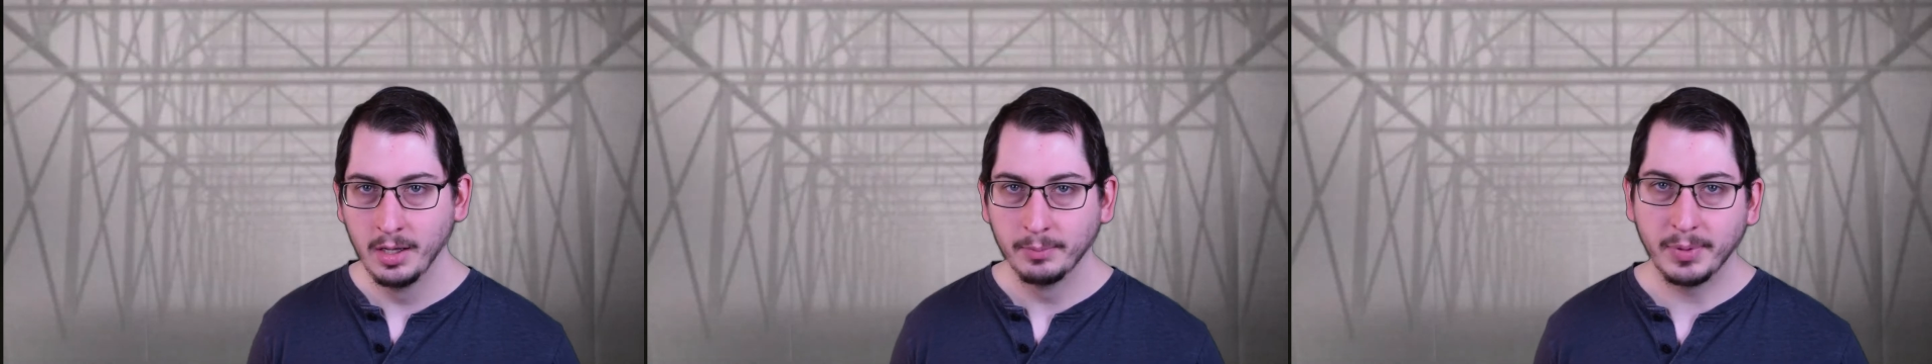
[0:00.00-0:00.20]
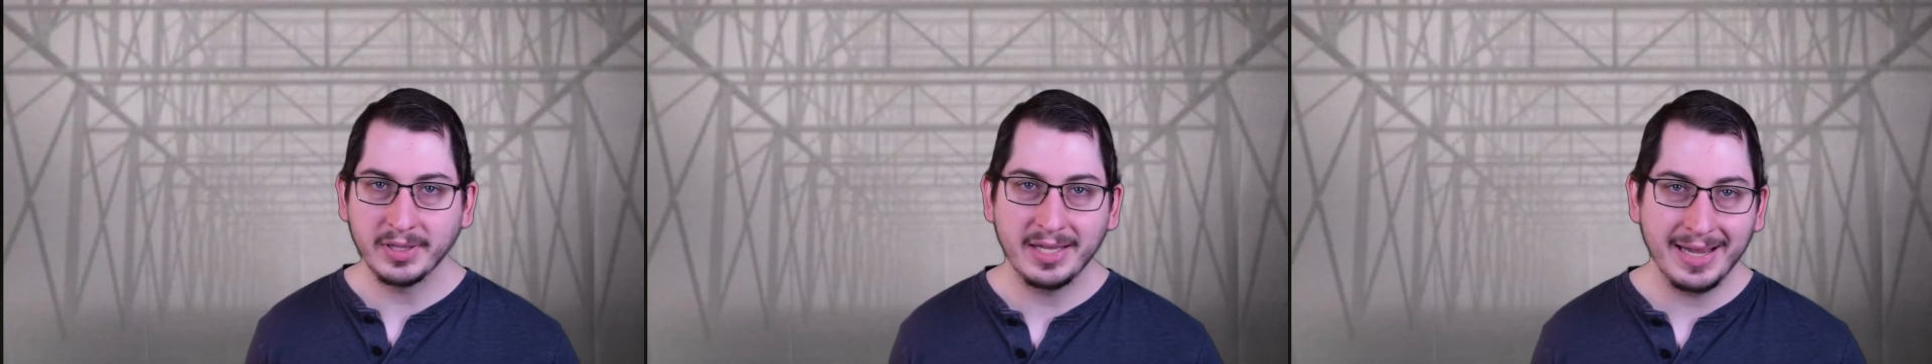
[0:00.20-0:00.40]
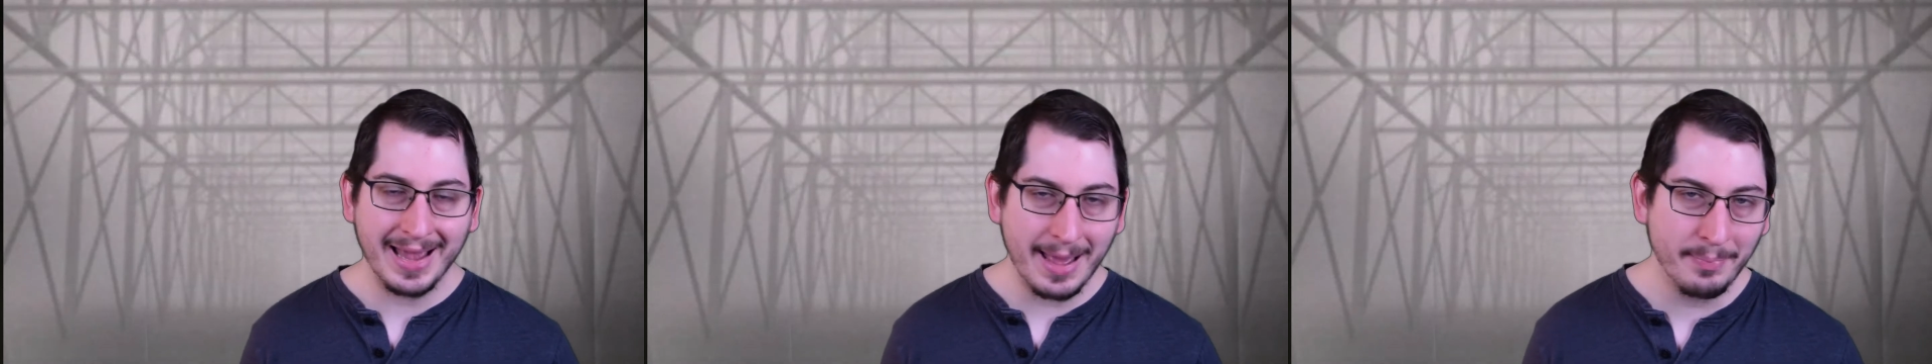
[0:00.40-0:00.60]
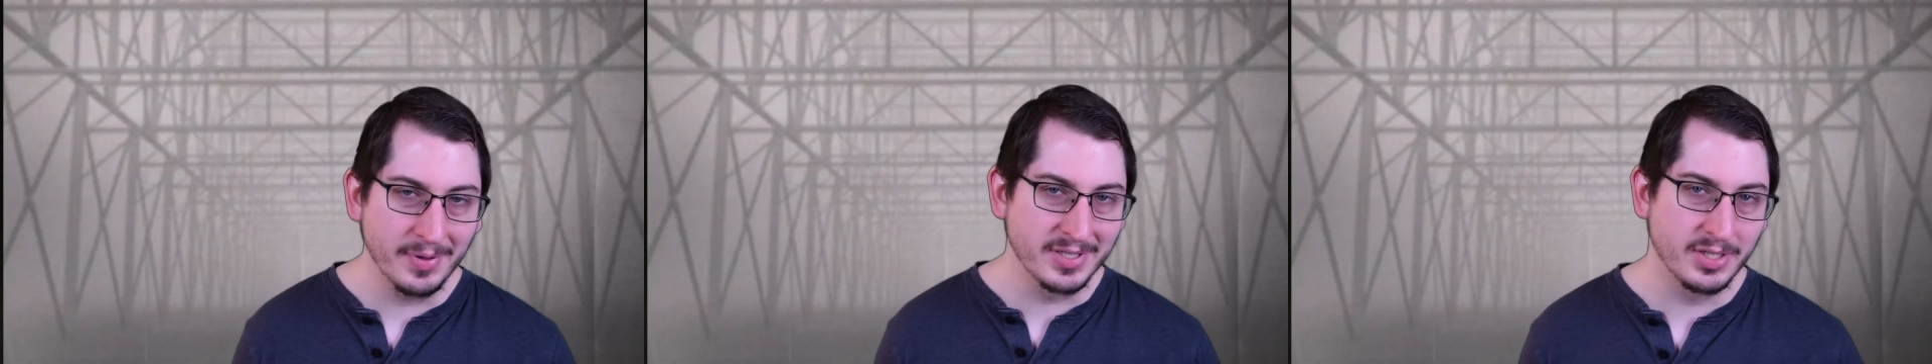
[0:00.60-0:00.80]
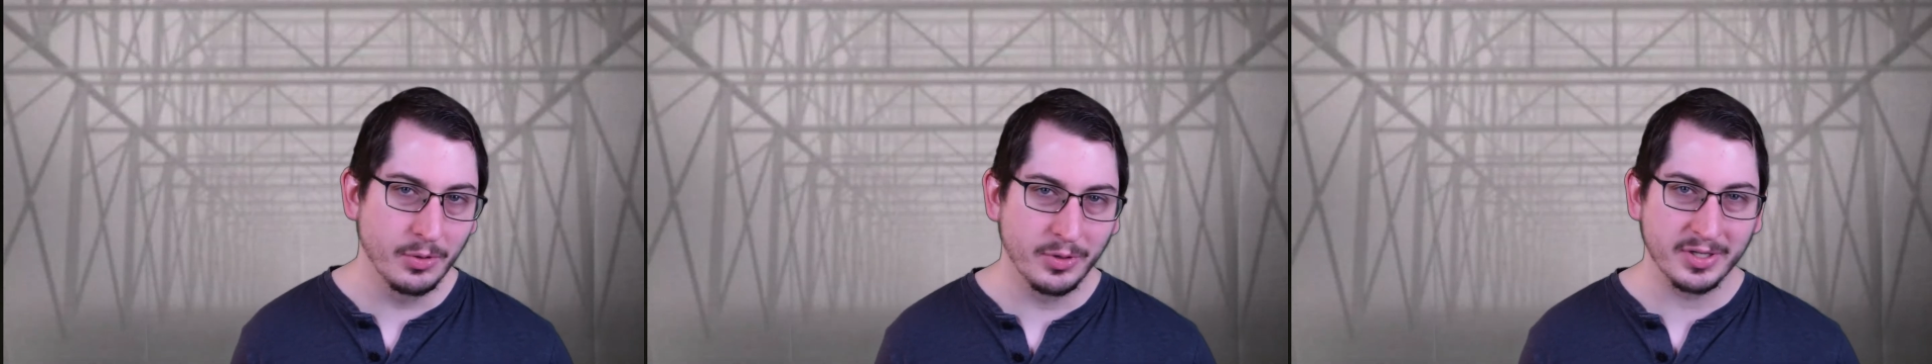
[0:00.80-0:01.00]
But the
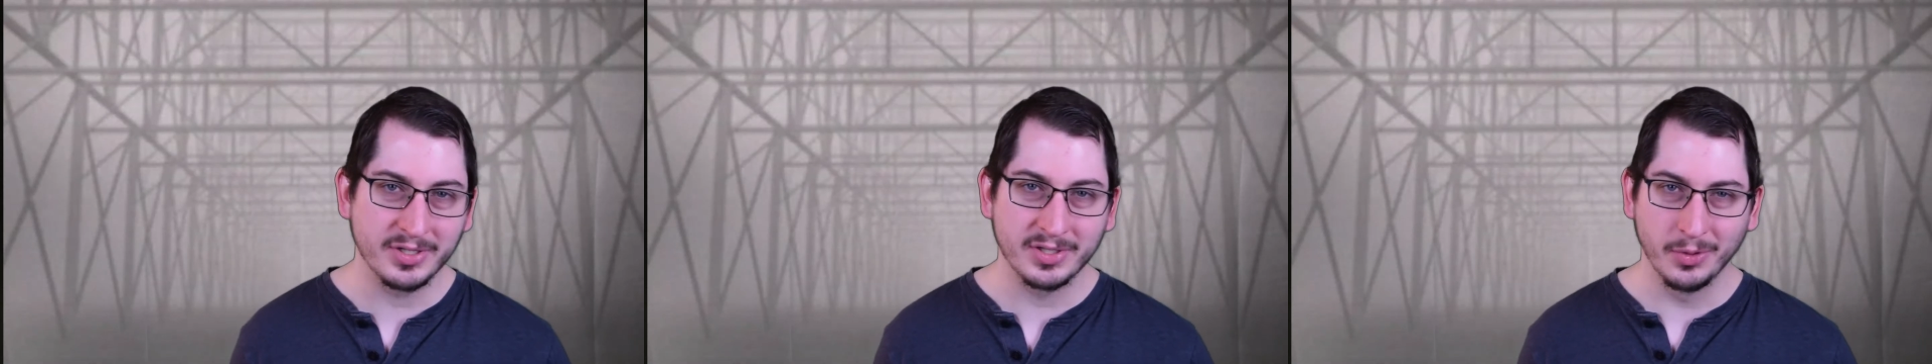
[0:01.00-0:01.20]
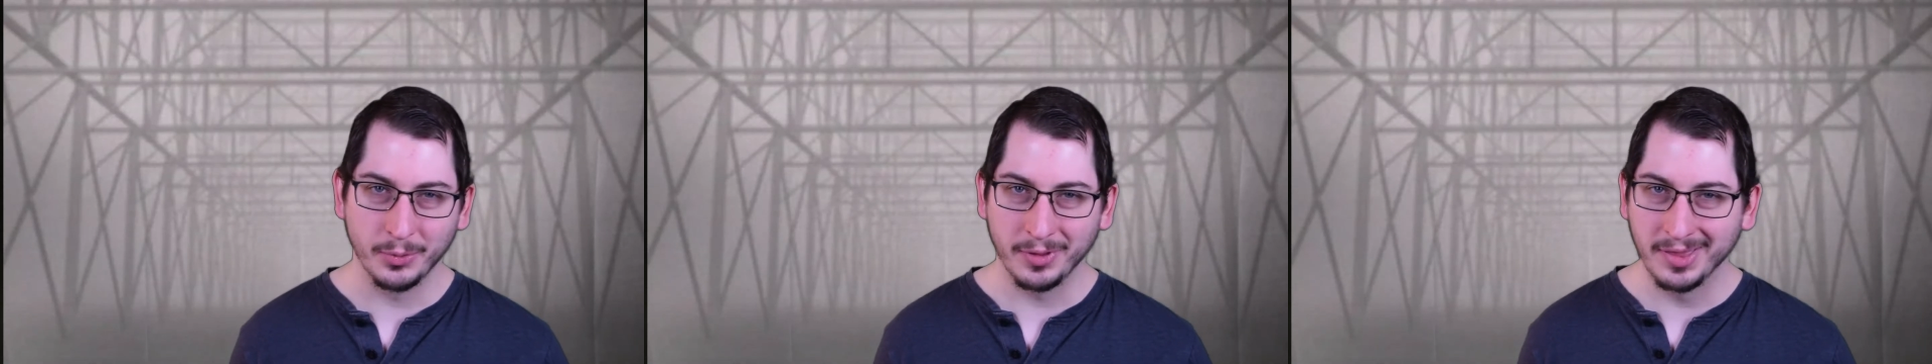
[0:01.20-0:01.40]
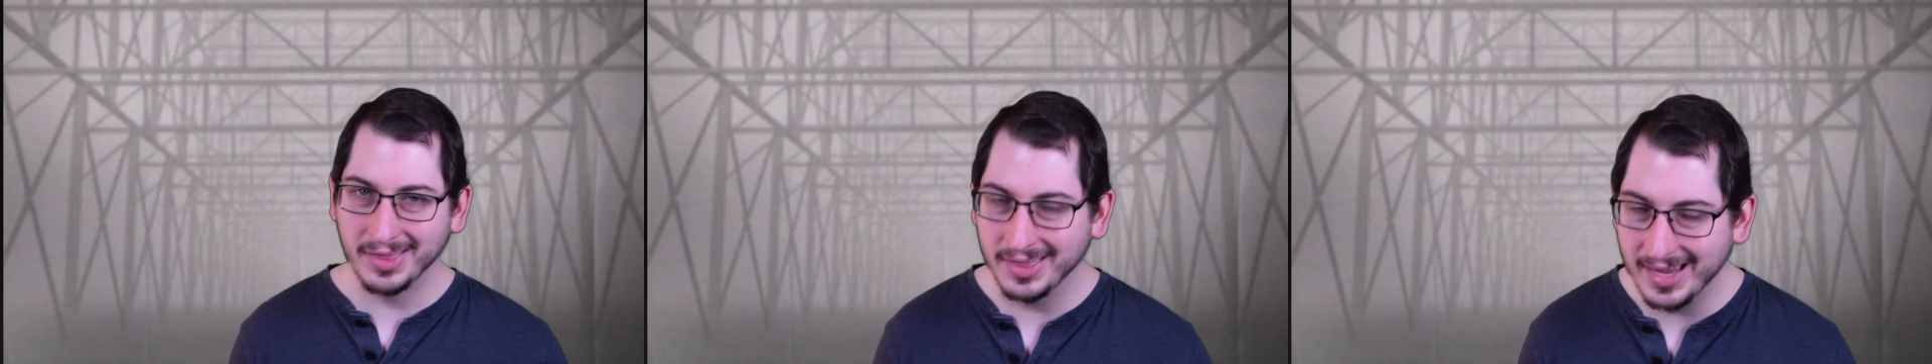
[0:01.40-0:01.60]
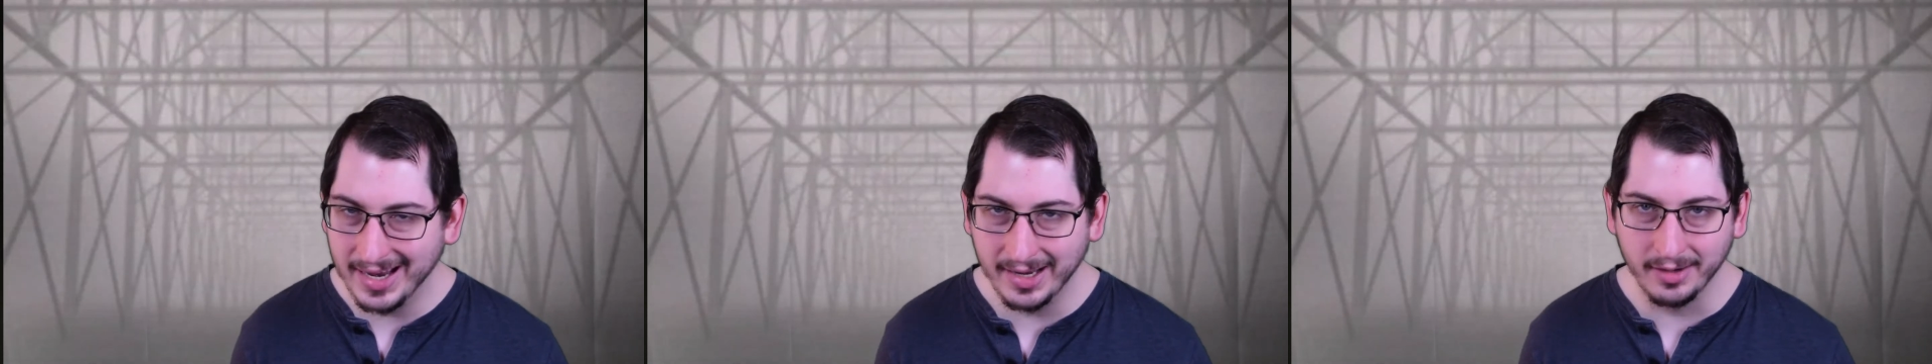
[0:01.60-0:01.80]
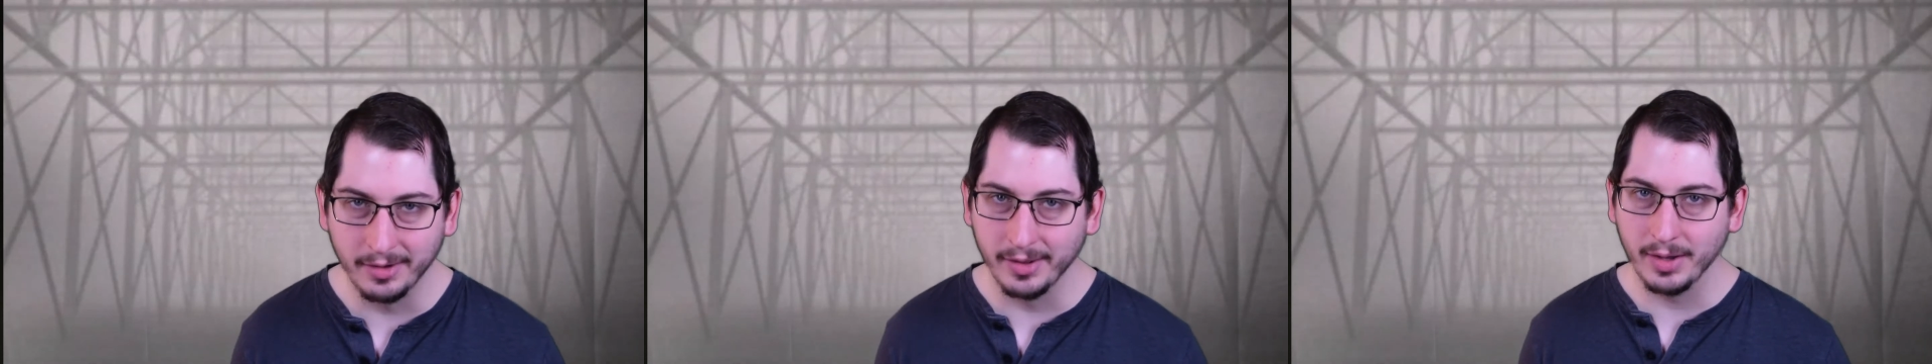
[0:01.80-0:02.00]
episode is so thin